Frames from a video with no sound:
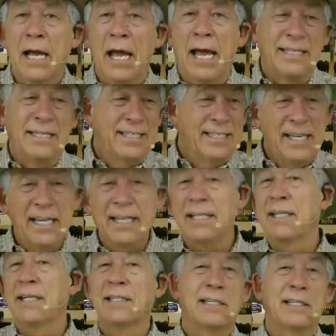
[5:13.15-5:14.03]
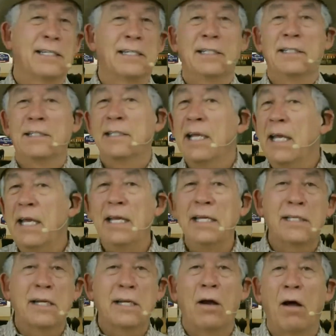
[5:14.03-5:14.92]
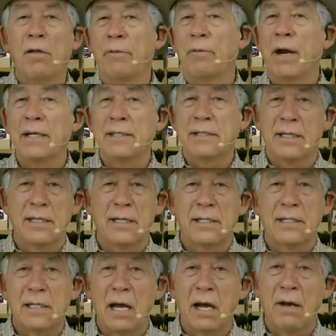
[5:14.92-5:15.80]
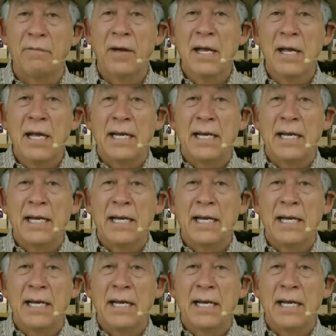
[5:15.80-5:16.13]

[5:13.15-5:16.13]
and sickness and disease and all the rest of this stuff.